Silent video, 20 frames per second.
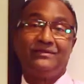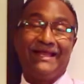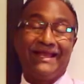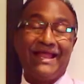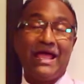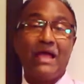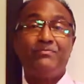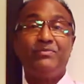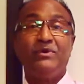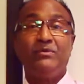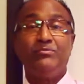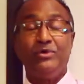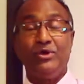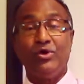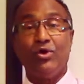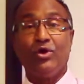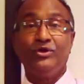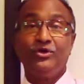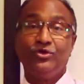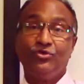that happened
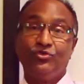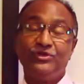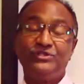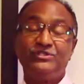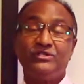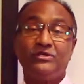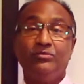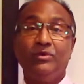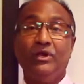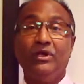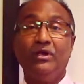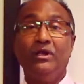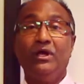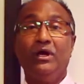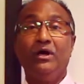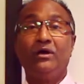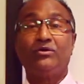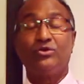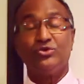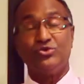beyond your
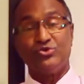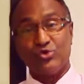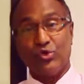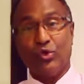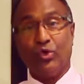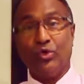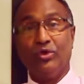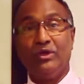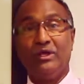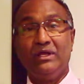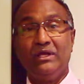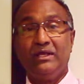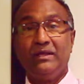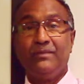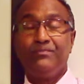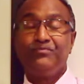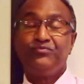reasonable control.